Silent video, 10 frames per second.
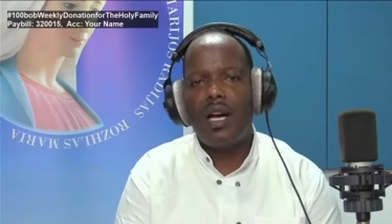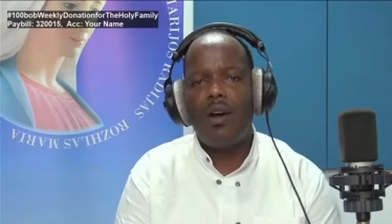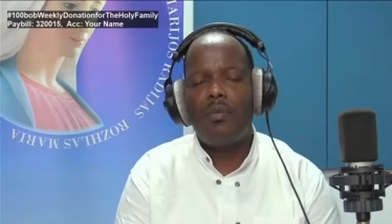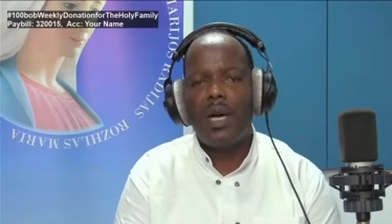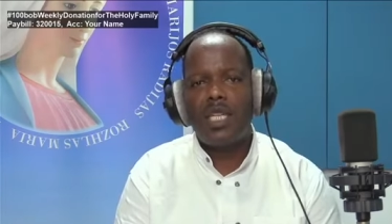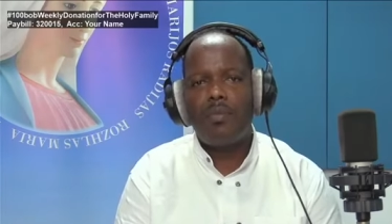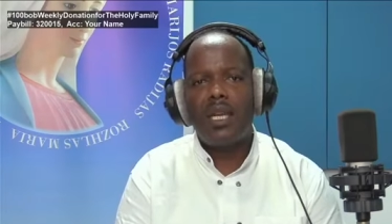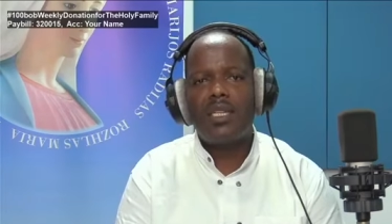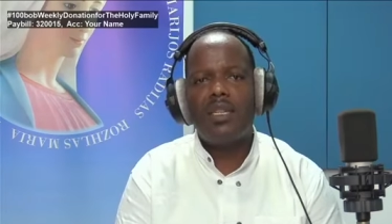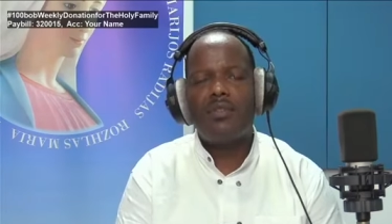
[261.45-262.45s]
our
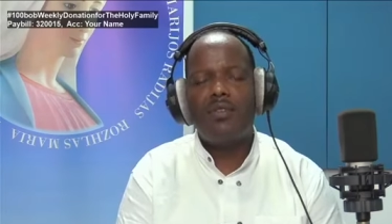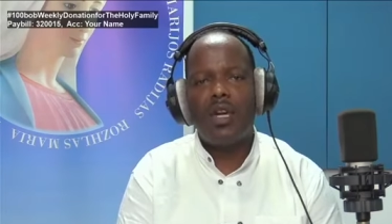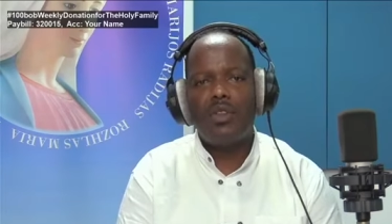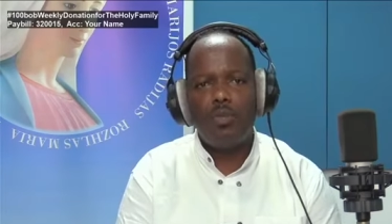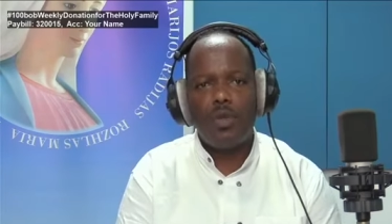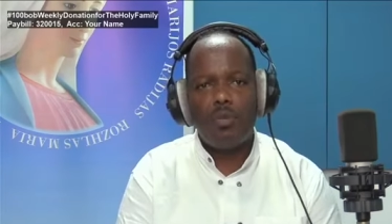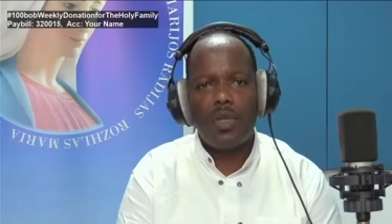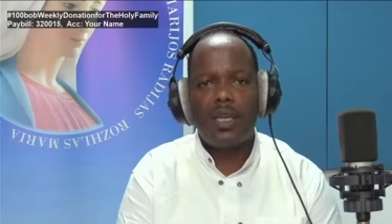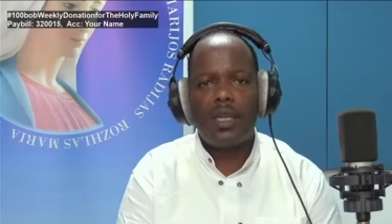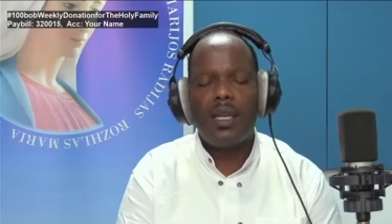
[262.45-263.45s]
perspectives of a human
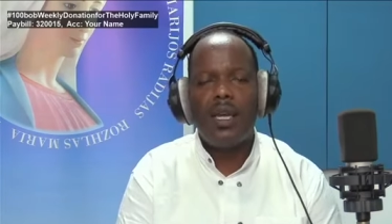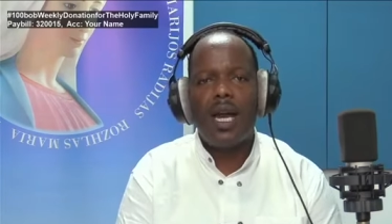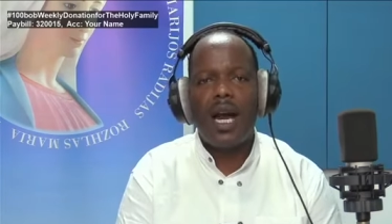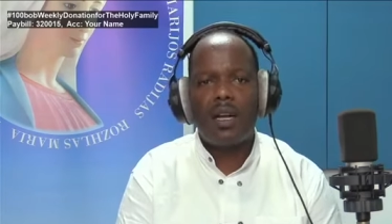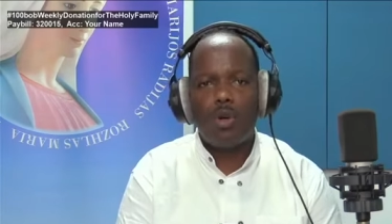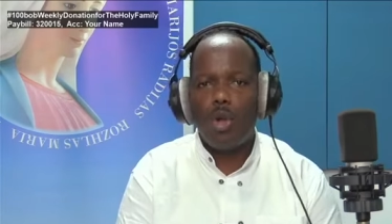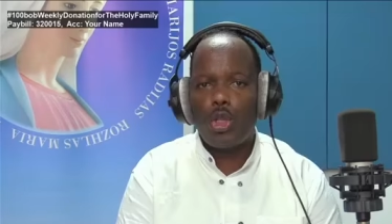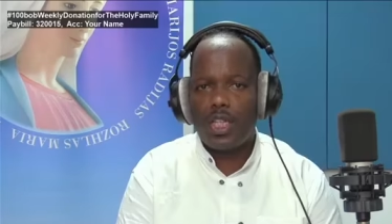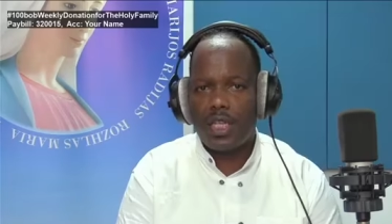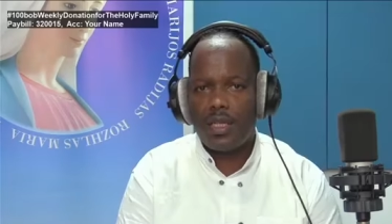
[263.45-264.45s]
being are
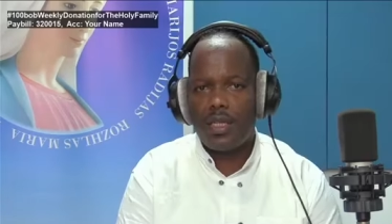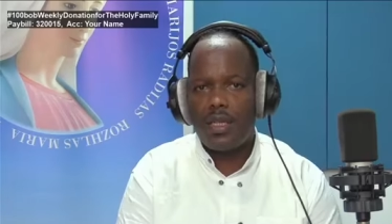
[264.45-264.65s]
altered